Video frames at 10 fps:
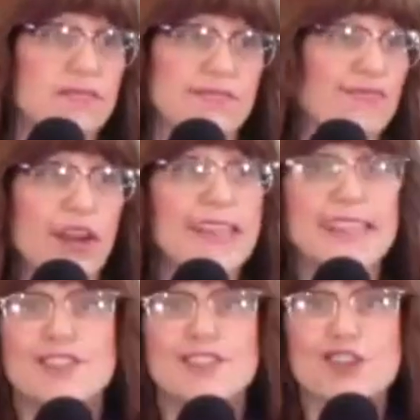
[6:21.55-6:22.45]

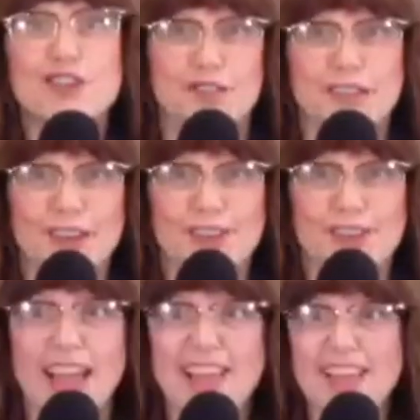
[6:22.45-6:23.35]
rightly deserve.
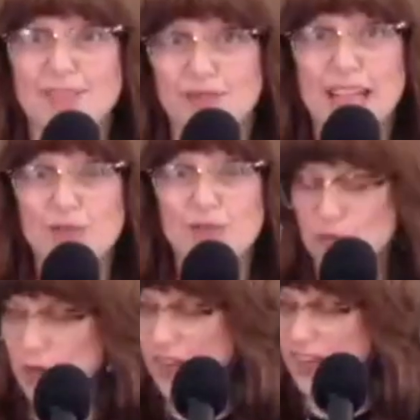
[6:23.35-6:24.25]
Okay? That's what we're
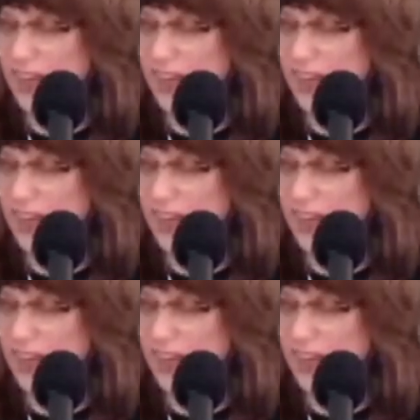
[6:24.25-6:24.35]
working on